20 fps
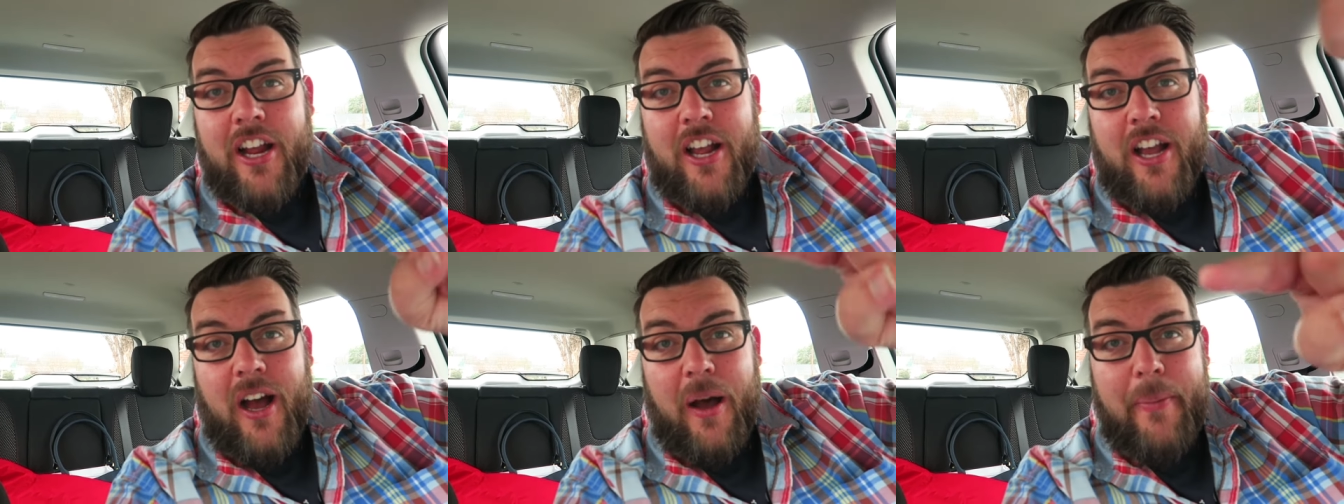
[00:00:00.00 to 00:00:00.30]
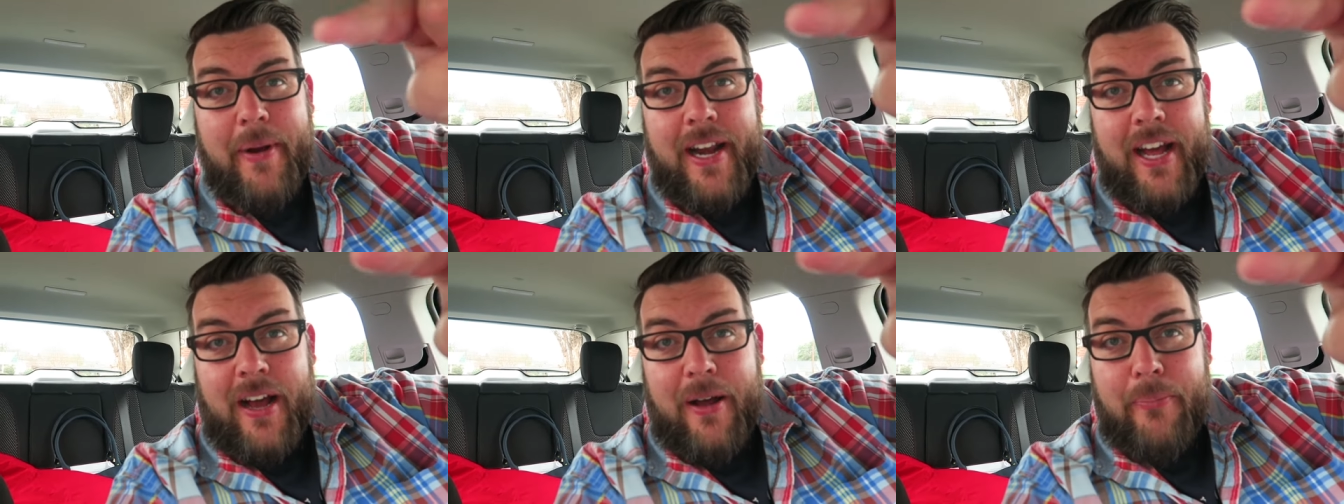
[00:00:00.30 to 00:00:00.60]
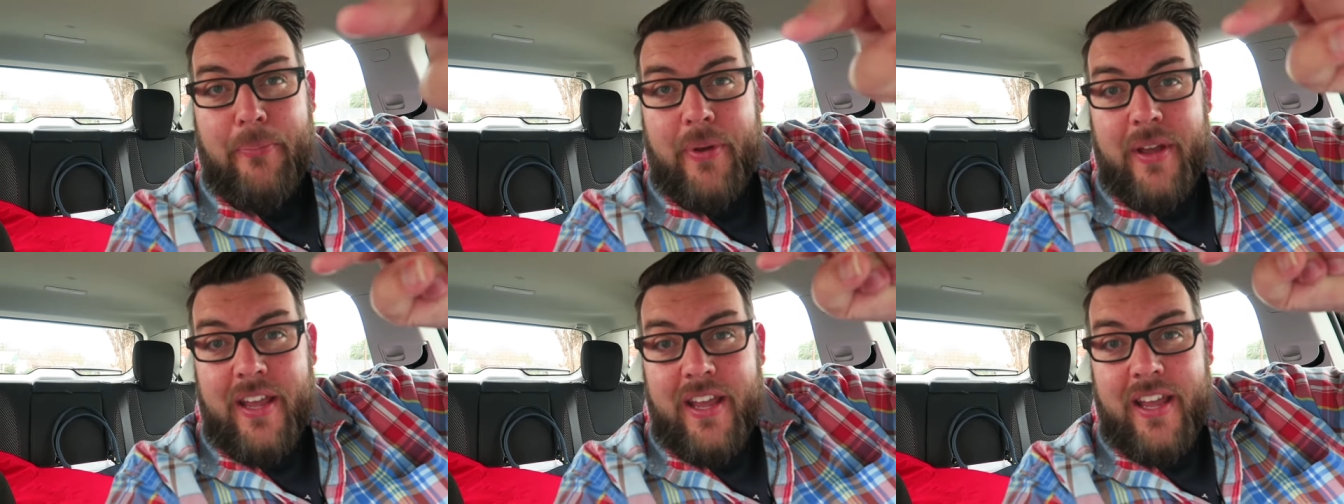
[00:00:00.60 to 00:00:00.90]
coming
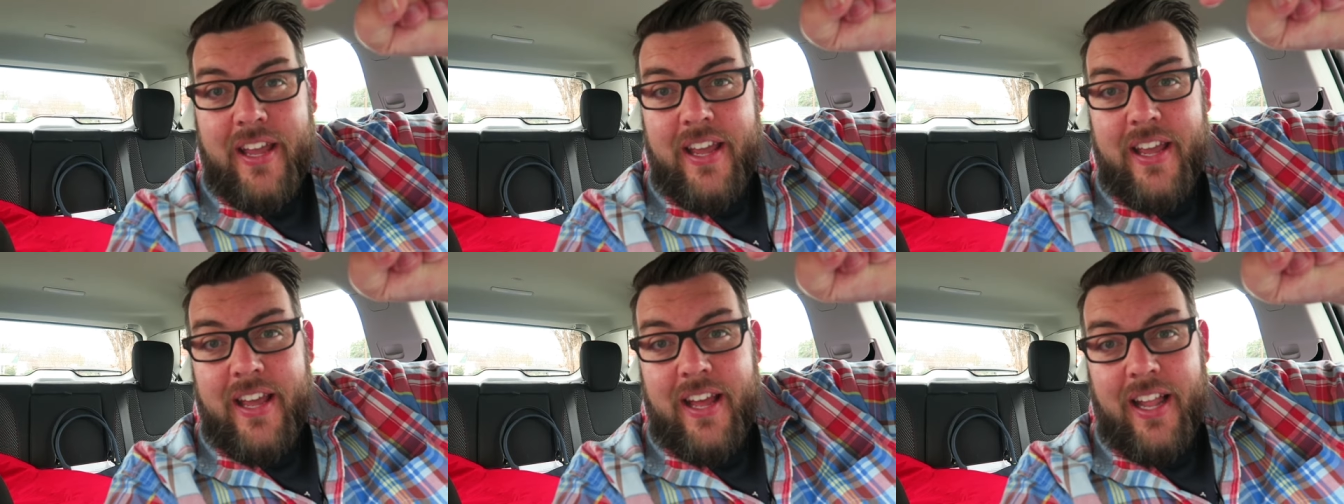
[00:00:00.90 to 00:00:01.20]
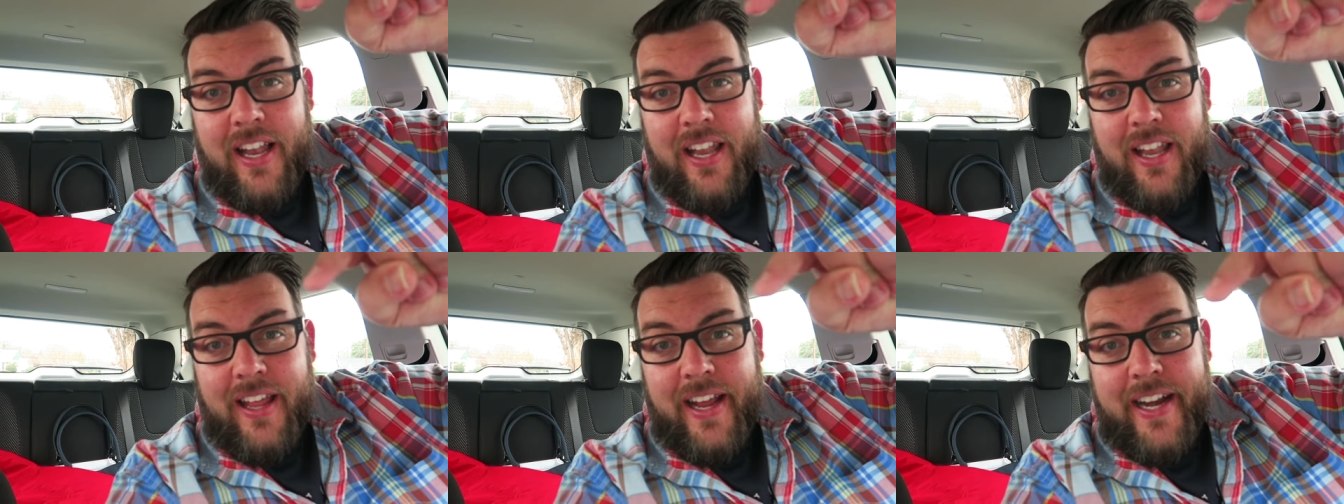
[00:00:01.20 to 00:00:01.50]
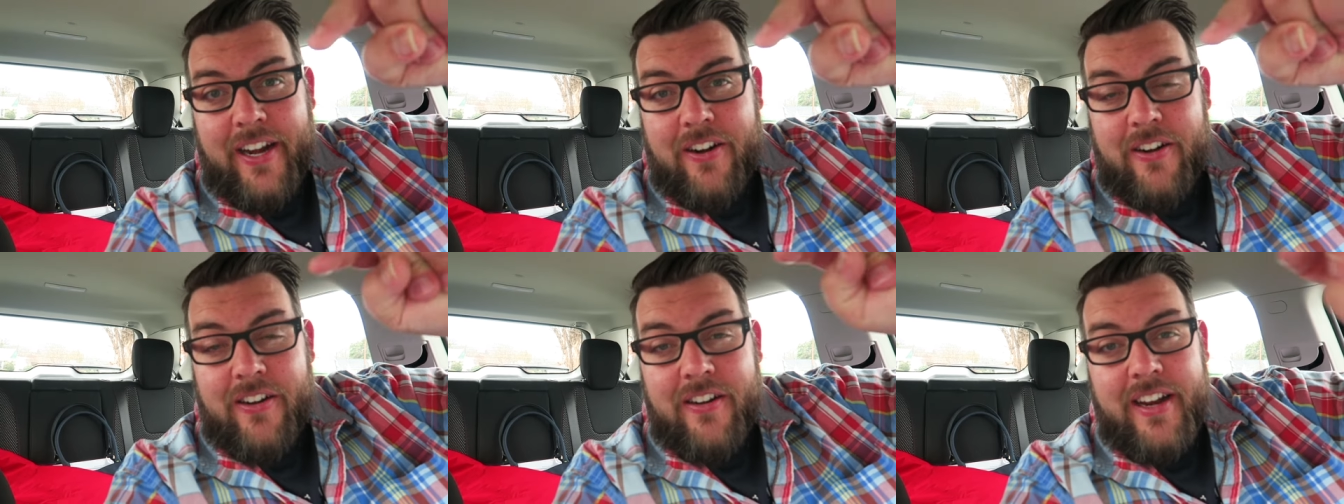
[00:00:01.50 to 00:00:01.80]
up
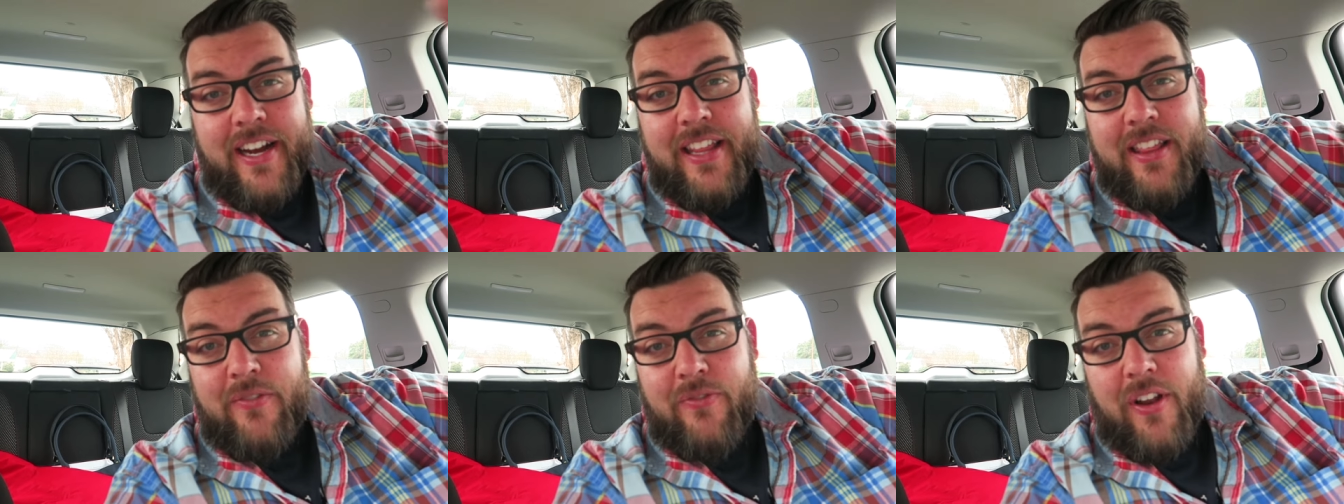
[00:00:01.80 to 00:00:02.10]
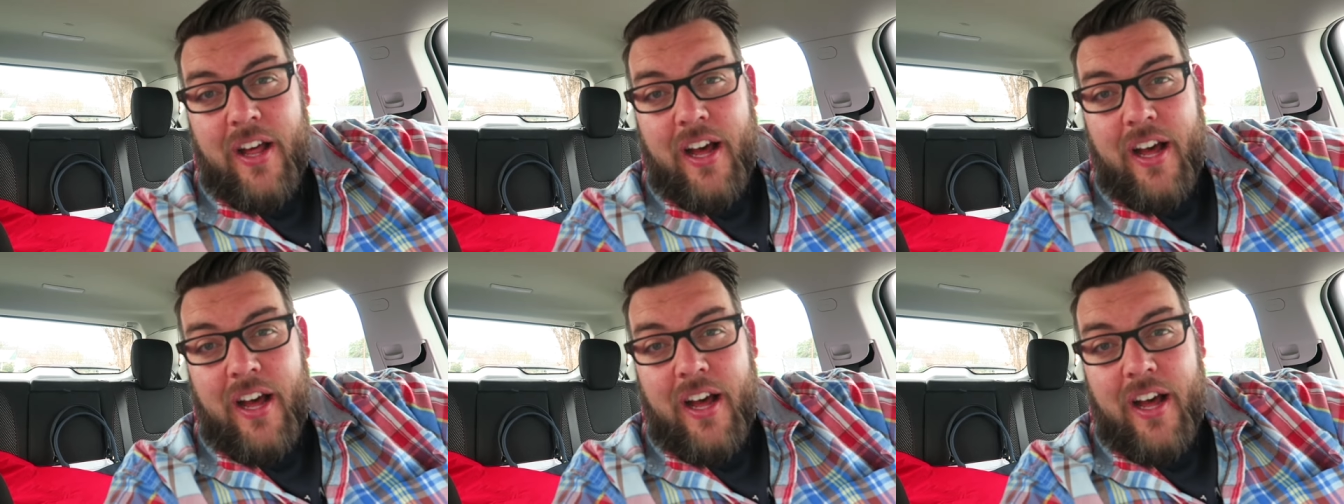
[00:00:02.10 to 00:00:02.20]
later in the